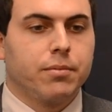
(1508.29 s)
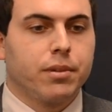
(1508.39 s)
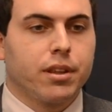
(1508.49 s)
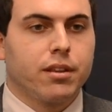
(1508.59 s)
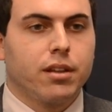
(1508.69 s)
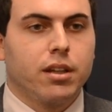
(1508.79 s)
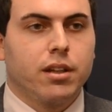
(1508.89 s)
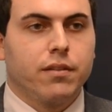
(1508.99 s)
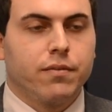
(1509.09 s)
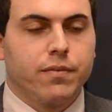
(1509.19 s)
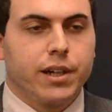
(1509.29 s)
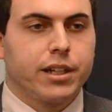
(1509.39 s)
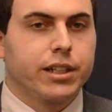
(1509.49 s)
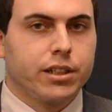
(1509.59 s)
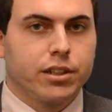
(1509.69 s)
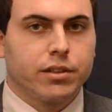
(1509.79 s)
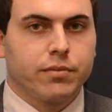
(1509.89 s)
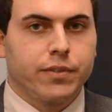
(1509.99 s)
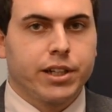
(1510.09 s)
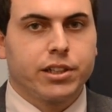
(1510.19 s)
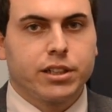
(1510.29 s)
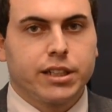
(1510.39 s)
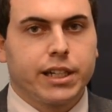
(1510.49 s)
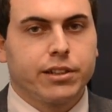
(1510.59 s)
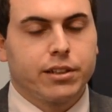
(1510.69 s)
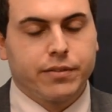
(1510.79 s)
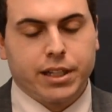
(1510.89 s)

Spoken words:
with very, very good integrity.